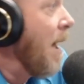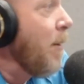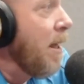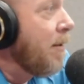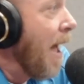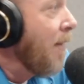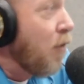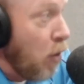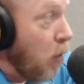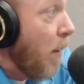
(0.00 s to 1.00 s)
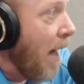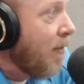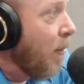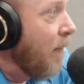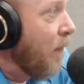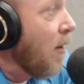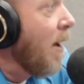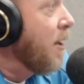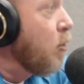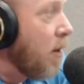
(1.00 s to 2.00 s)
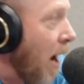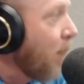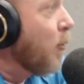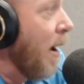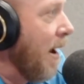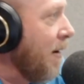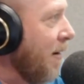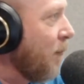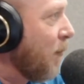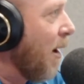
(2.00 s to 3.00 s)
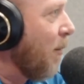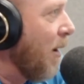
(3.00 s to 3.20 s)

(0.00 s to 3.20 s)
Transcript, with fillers: how many guys could you possibly feel like you could upgrade from,